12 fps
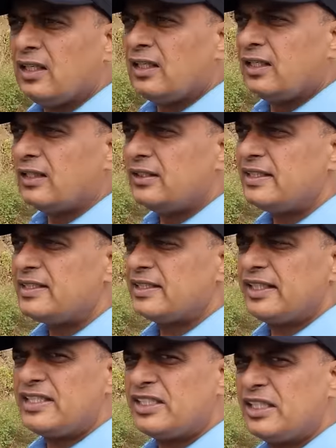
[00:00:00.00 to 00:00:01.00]
This
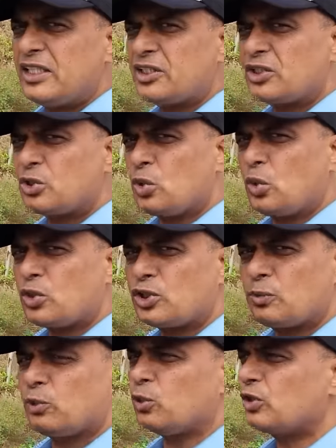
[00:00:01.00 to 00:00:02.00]
engine is so
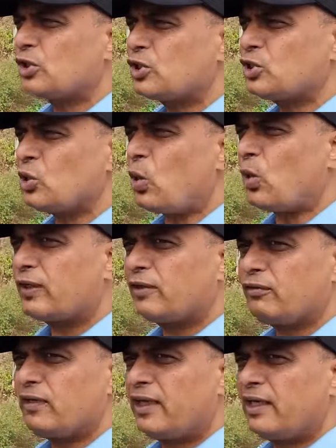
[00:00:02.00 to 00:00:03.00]
smooth, so
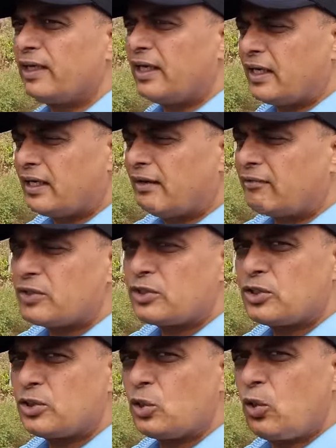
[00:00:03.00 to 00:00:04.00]
refined. It revs
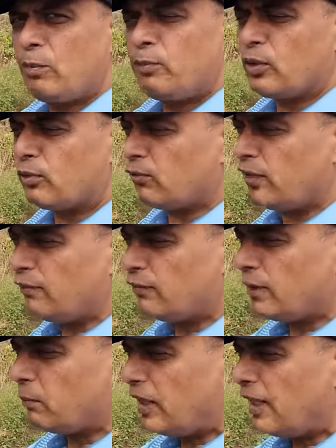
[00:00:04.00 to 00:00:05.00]
so beautifully
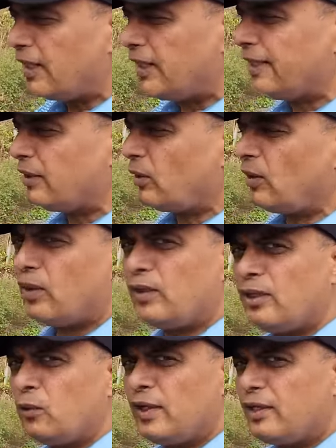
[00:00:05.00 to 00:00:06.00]
from idling all
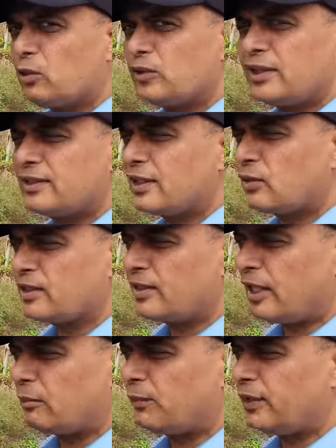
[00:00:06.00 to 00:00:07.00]
the way to 6,000
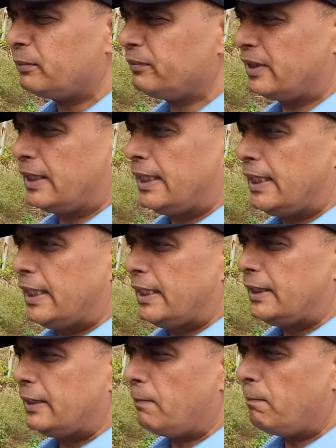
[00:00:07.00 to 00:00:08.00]
RPM.
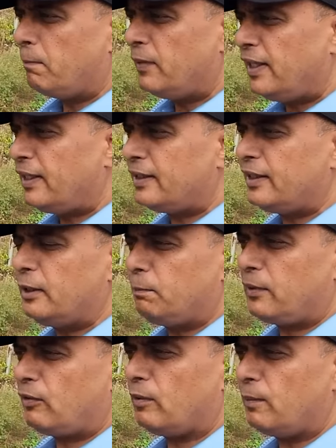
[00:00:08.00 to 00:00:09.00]
The meaty
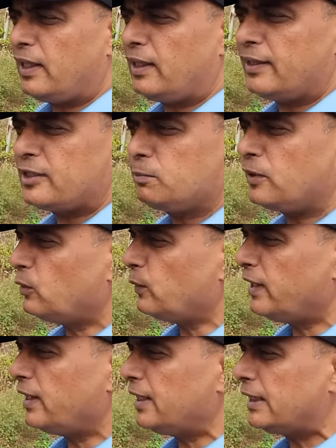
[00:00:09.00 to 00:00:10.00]
power band is
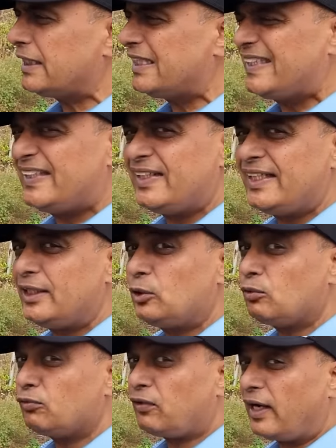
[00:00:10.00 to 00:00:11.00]
between 3 to
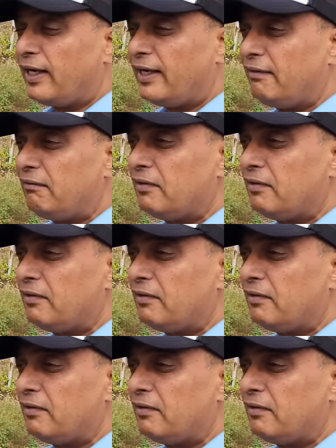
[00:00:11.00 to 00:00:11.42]
5.